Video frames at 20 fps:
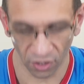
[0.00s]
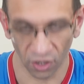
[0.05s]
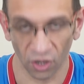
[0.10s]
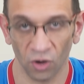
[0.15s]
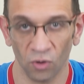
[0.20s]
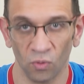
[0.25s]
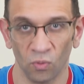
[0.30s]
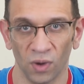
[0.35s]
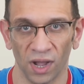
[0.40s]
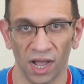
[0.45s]

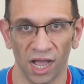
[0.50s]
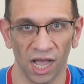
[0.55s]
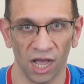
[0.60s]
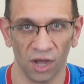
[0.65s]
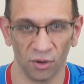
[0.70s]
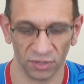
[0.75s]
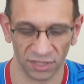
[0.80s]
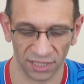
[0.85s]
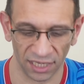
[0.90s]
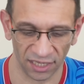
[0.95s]
Oh
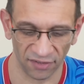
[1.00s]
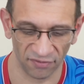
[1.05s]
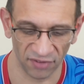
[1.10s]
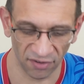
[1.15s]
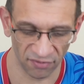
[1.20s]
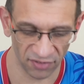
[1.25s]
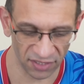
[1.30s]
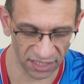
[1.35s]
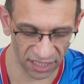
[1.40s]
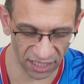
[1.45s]
wow, it's like I've
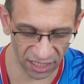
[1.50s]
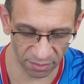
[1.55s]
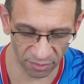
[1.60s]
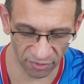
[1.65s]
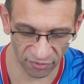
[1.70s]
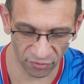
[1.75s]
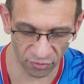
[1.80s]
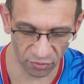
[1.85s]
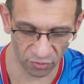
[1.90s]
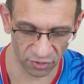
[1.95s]
never seen it
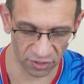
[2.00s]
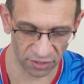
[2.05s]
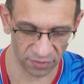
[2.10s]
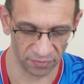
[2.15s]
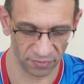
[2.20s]
before.